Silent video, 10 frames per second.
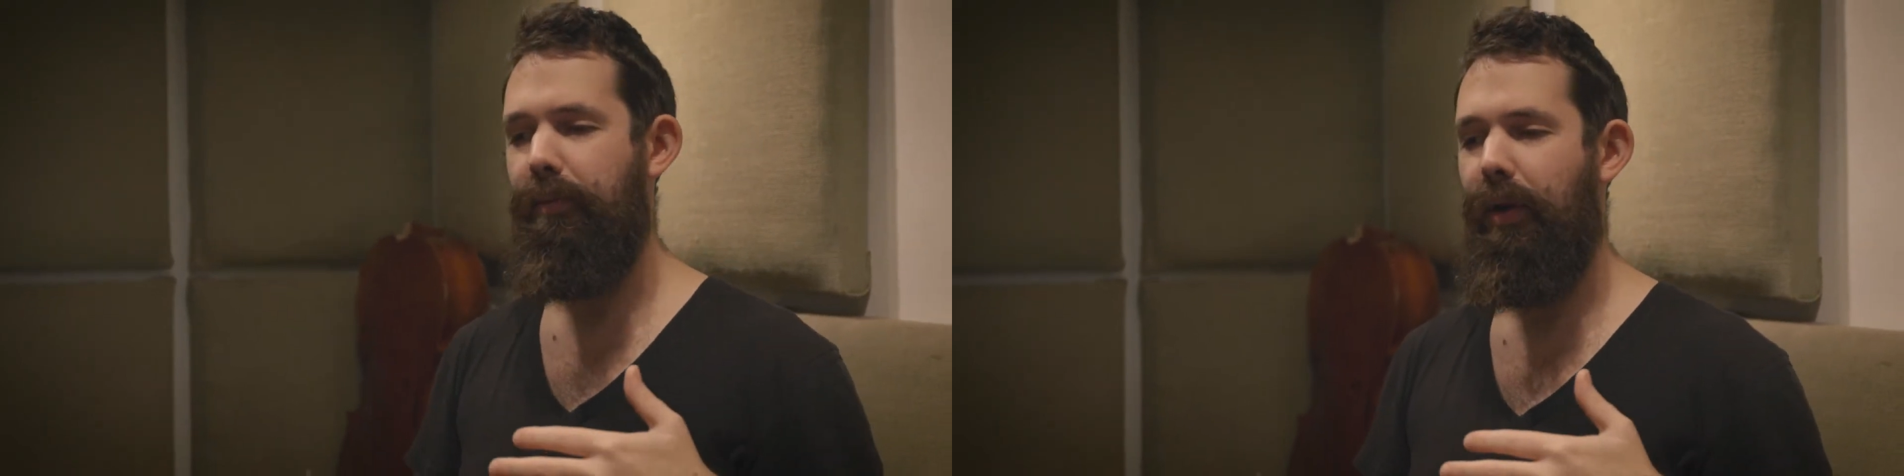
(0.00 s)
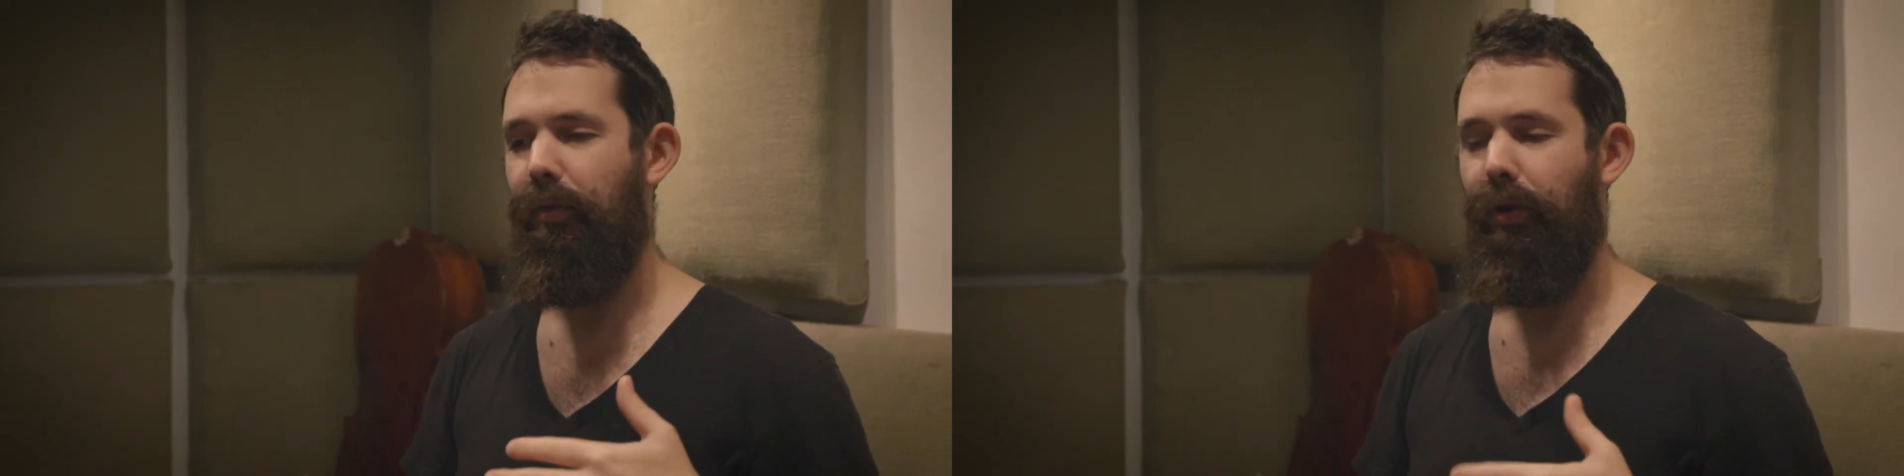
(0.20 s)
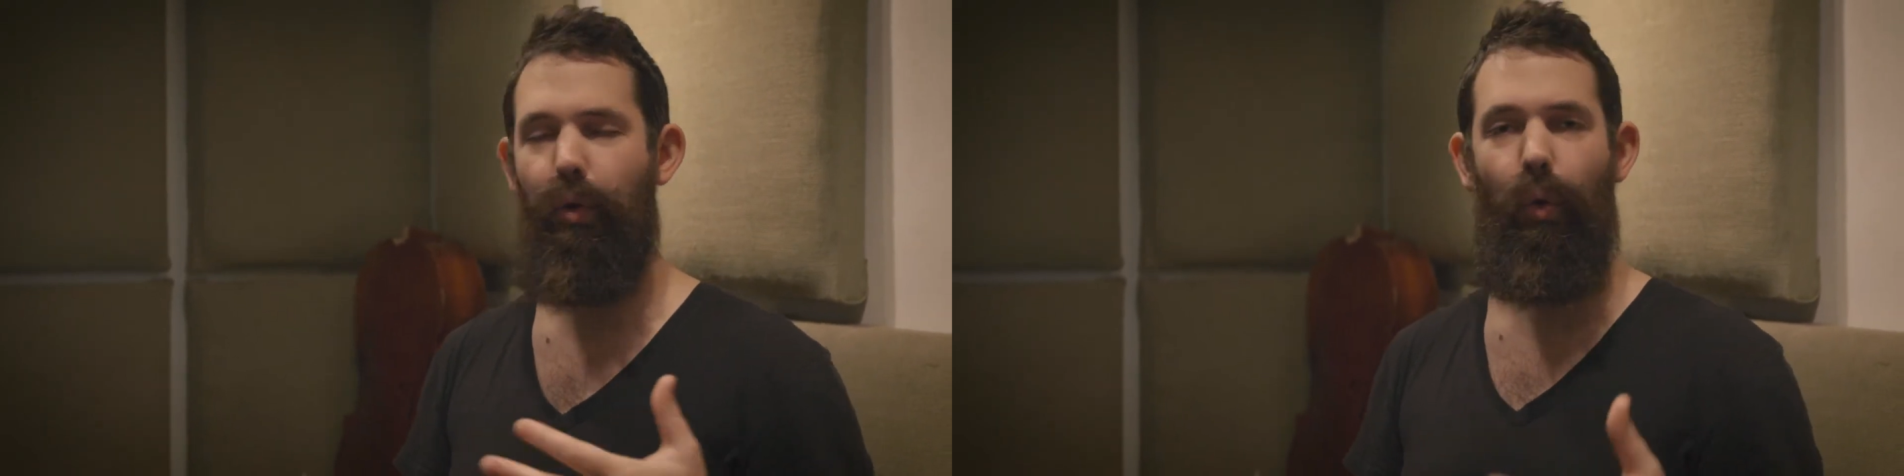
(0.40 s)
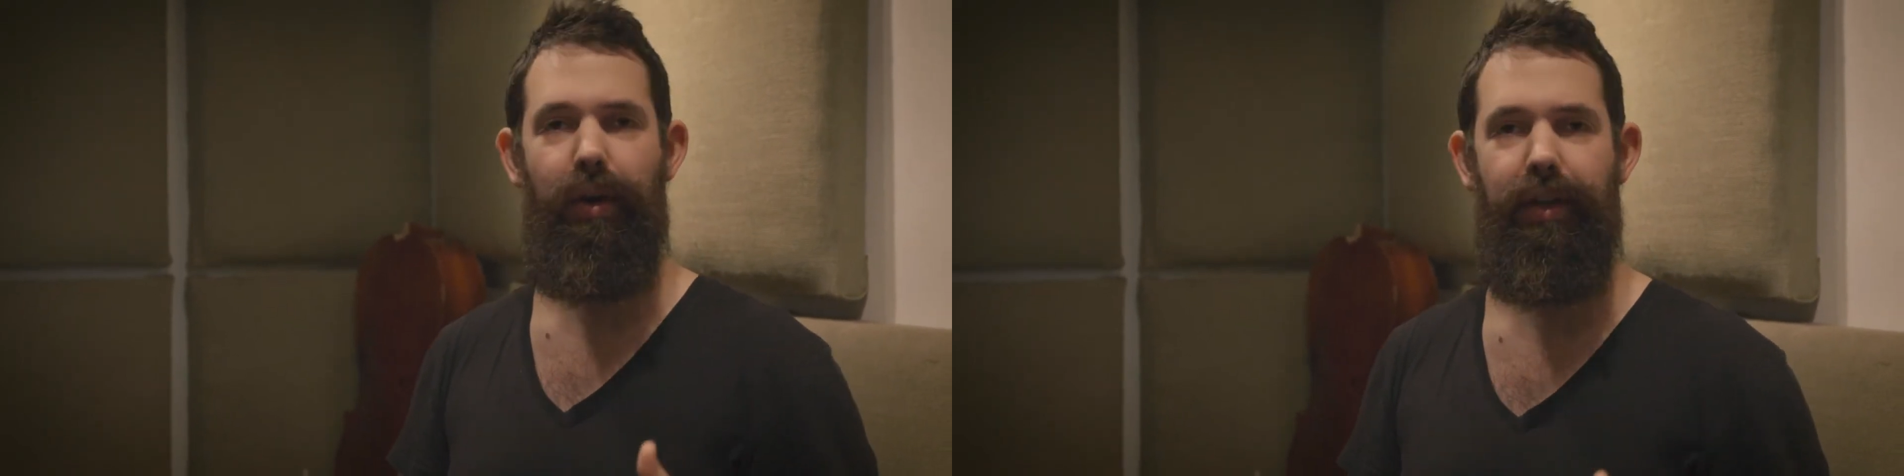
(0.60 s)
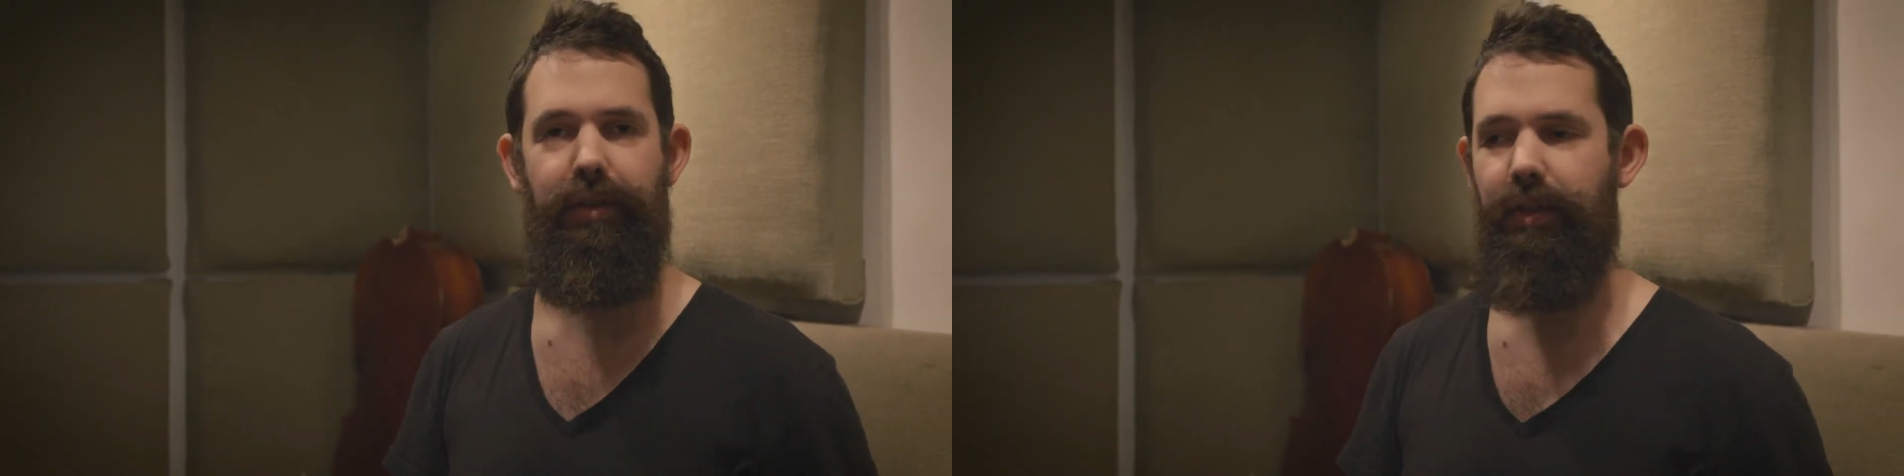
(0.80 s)
a
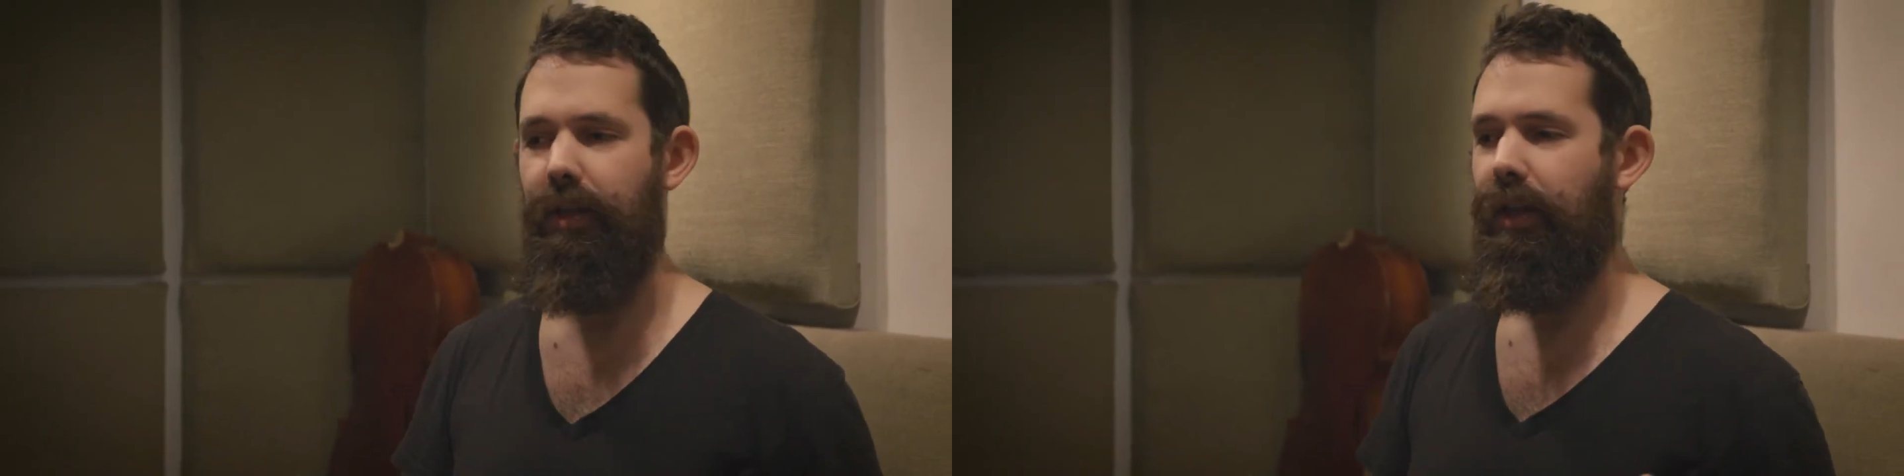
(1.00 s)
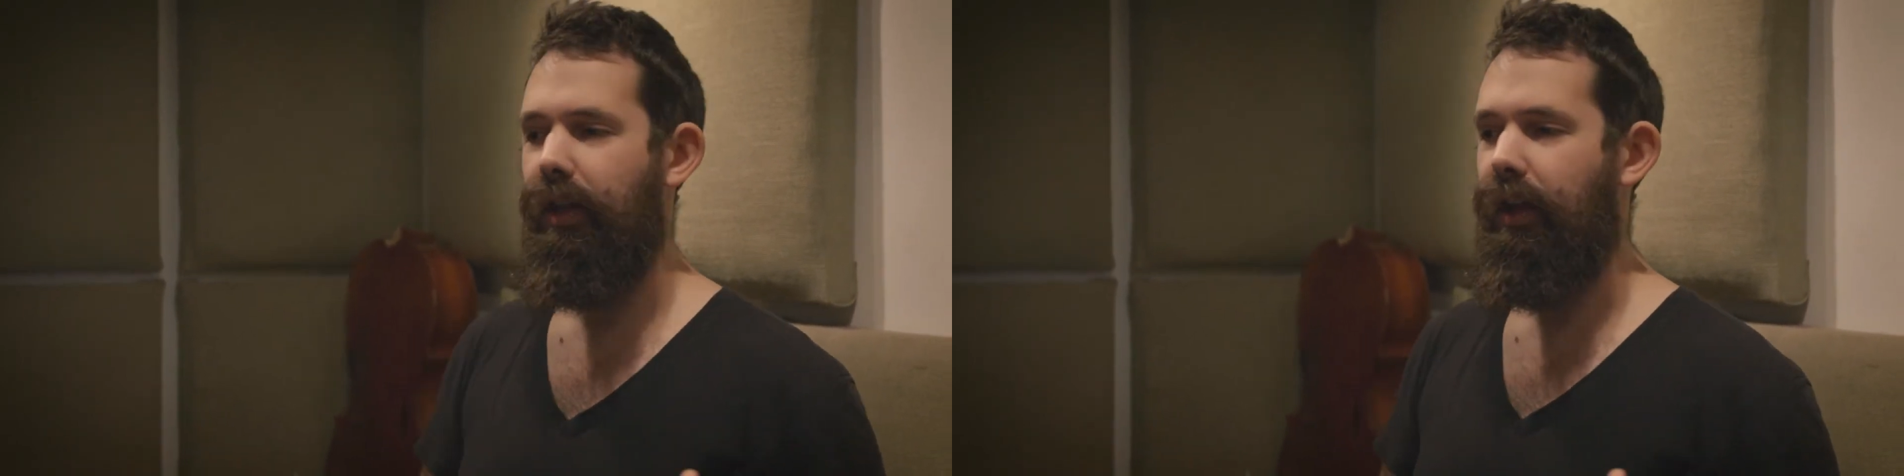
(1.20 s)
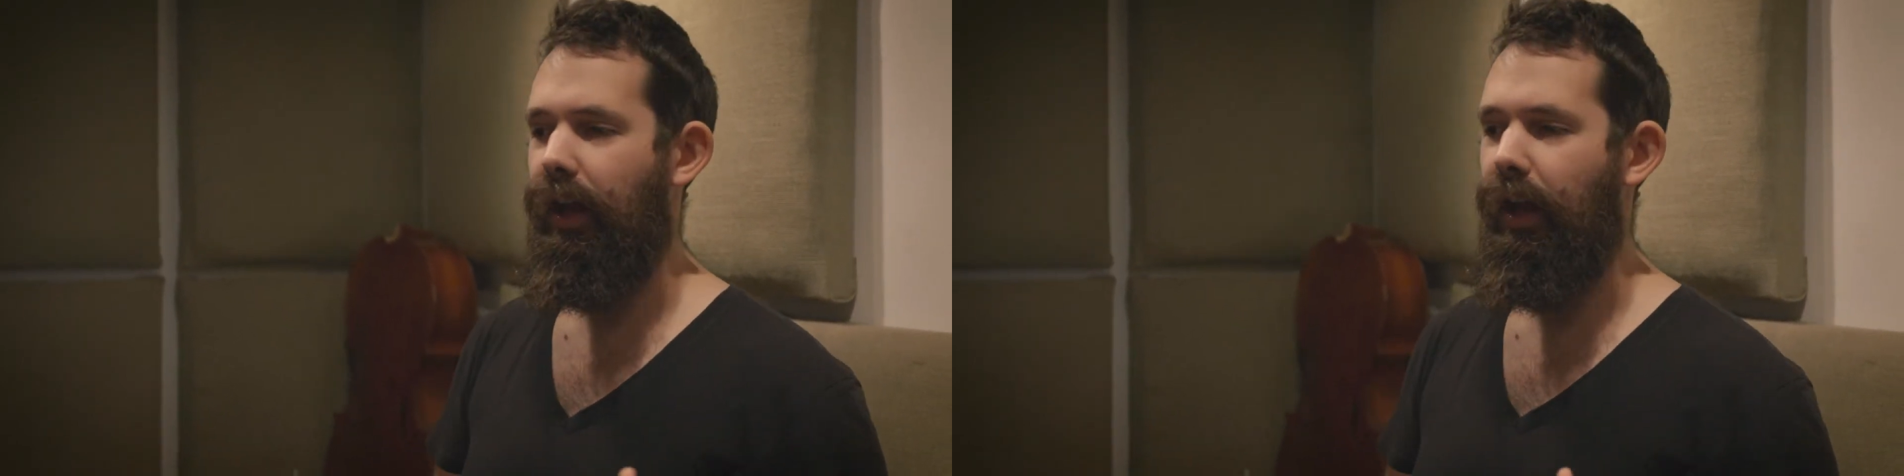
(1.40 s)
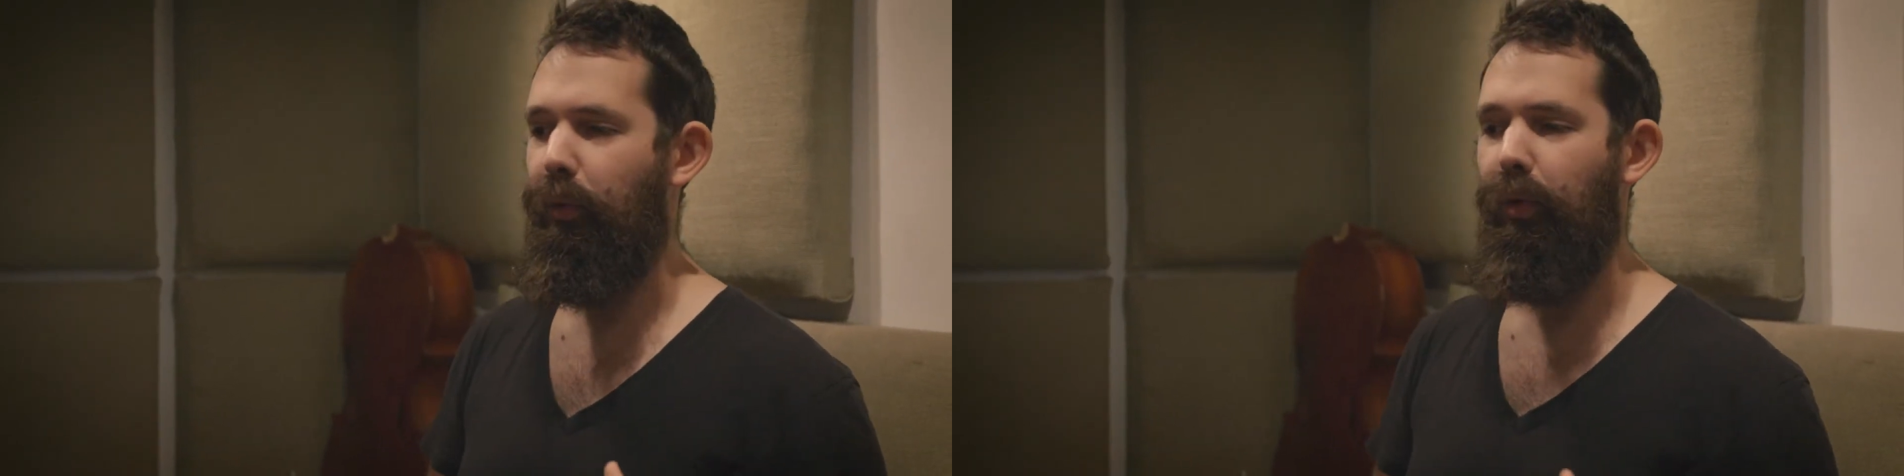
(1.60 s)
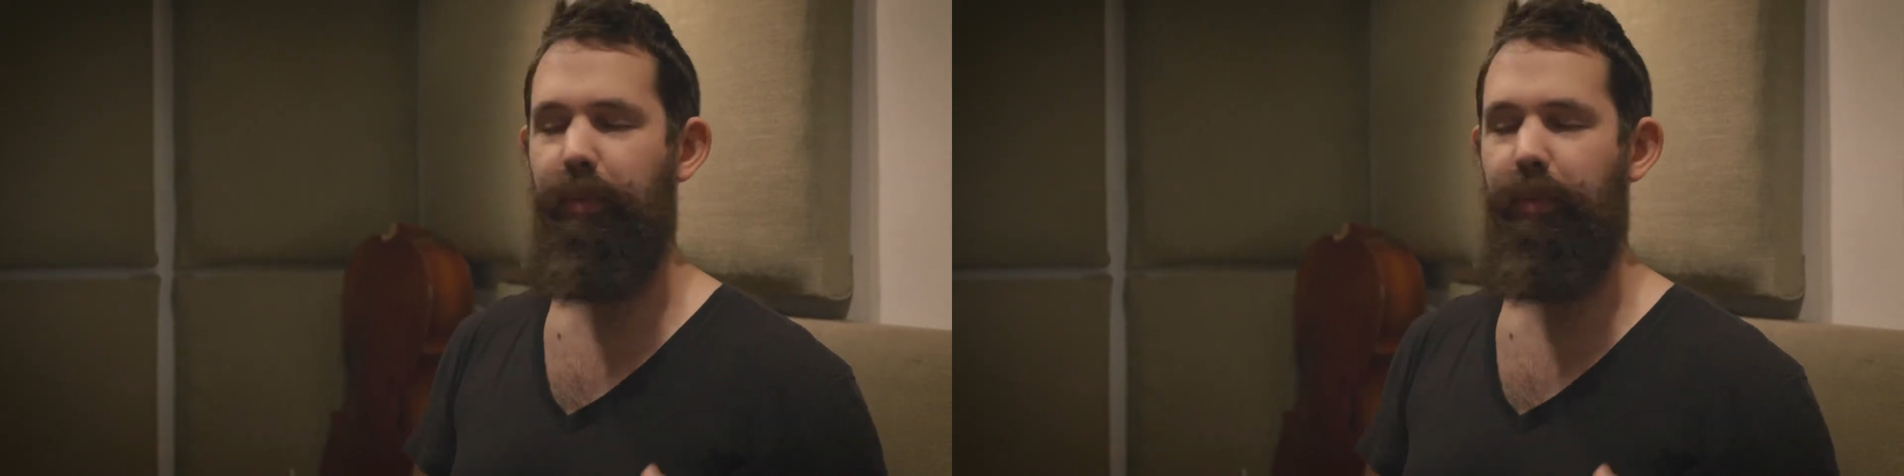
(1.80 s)
recordist will